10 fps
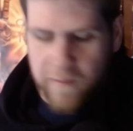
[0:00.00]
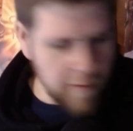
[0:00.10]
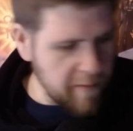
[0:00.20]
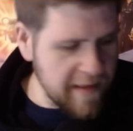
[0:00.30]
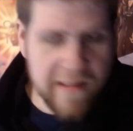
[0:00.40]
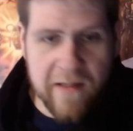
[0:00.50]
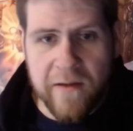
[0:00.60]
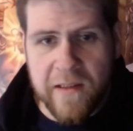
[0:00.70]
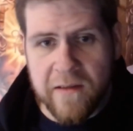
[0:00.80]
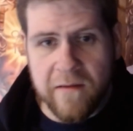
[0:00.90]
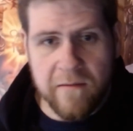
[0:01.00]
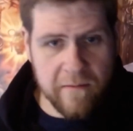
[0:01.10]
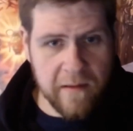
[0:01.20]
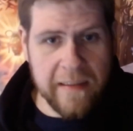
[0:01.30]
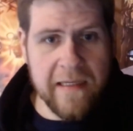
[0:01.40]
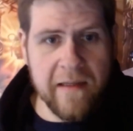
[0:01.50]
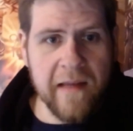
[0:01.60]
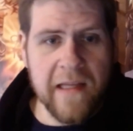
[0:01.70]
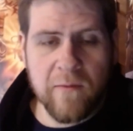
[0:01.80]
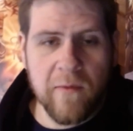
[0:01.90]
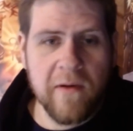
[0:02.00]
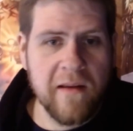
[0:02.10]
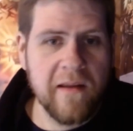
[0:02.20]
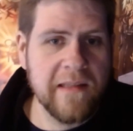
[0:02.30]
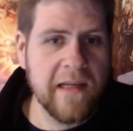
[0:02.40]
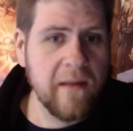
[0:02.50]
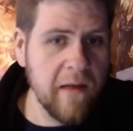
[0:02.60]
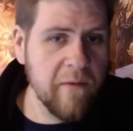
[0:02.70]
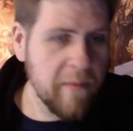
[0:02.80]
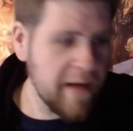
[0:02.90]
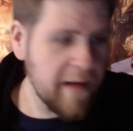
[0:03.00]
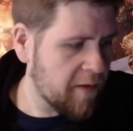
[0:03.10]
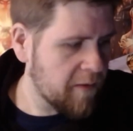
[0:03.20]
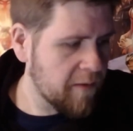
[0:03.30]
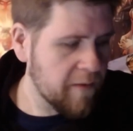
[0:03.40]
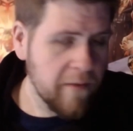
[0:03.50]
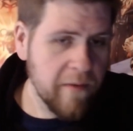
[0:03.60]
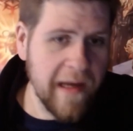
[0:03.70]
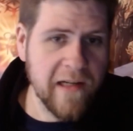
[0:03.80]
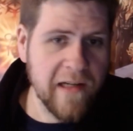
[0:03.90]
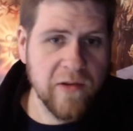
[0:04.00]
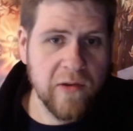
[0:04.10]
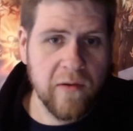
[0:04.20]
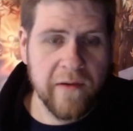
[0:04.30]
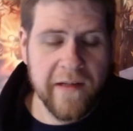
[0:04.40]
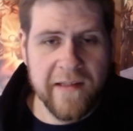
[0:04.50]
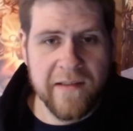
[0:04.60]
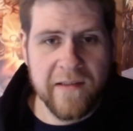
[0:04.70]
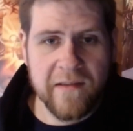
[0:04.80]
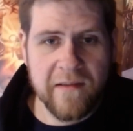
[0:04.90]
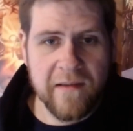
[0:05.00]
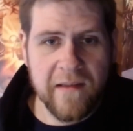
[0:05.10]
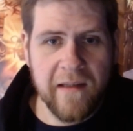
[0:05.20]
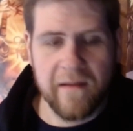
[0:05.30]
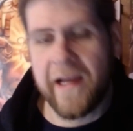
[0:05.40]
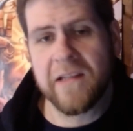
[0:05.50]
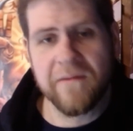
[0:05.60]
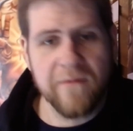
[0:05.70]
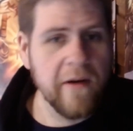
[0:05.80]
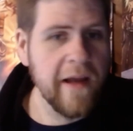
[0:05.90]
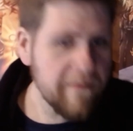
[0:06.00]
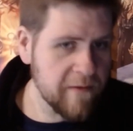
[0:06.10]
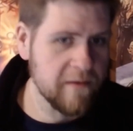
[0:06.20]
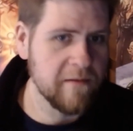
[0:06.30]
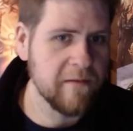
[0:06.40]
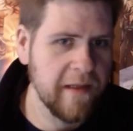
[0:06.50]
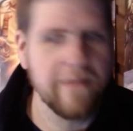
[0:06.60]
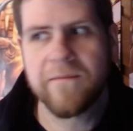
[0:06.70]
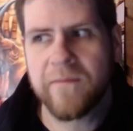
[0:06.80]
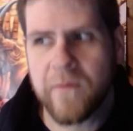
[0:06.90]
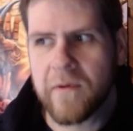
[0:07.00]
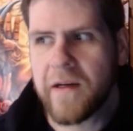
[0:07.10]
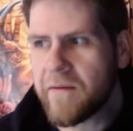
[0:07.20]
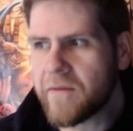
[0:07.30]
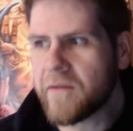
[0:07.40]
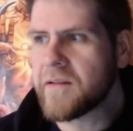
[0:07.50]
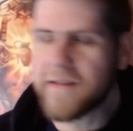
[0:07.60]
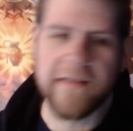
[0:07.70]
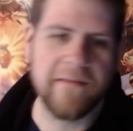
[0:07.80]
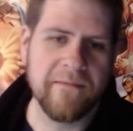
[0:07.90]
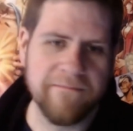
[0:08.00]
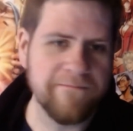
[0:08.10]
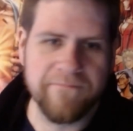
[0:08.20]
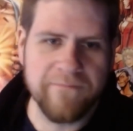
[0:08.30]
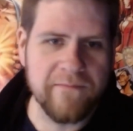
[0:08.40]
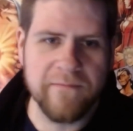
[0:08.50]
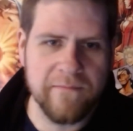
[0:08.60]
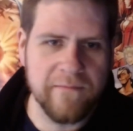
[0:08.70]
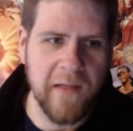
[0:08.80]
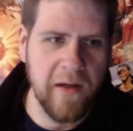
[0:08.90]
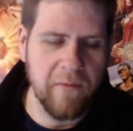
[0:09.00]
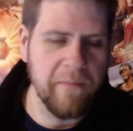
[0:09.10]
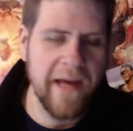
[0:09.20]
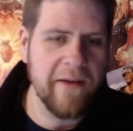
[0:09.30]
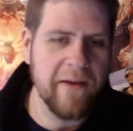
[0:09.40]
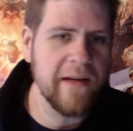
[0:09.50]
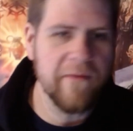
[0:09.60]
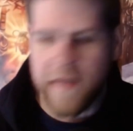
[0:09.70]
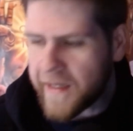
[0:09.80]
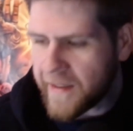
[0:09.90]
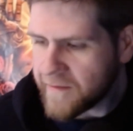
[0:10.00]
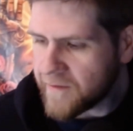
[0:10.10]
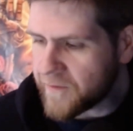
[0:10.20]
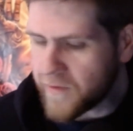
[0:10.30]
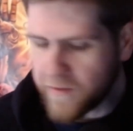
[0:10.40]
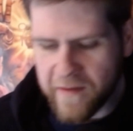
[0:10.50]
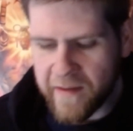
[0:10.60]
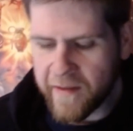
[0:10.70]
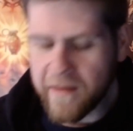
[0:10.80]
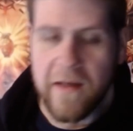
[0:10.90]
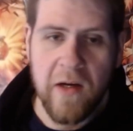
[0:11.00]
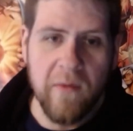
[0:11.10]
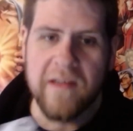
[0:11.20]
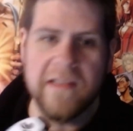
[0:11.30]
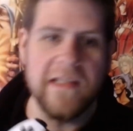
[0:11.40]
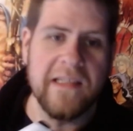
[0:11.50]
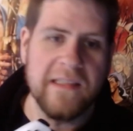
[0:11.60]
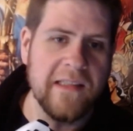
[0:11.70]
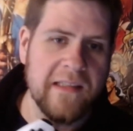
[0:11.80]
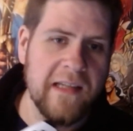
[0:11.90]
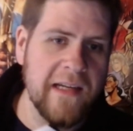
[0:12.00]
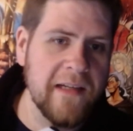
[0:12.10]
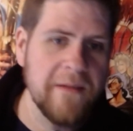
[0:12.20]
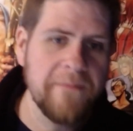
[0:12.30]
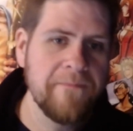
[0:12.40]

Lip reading: for my Series Elite, that's one of the things I love about that controller is it lasts forever, like forever. It's like, battery never dies, it feels like. Whereas this, it's like,